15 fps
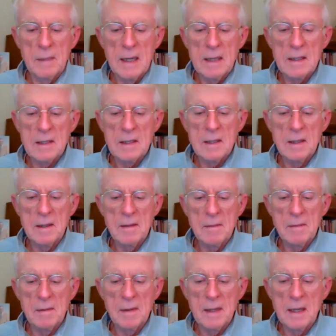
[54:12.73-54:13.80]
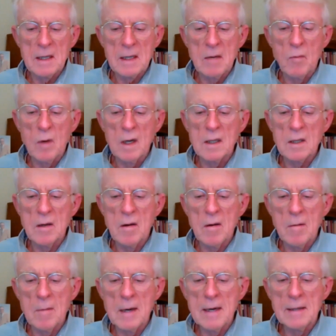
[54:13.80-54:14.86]
that's what it's
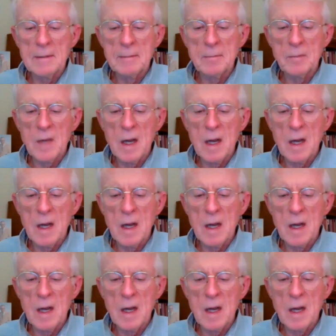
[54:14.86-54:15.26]
all about.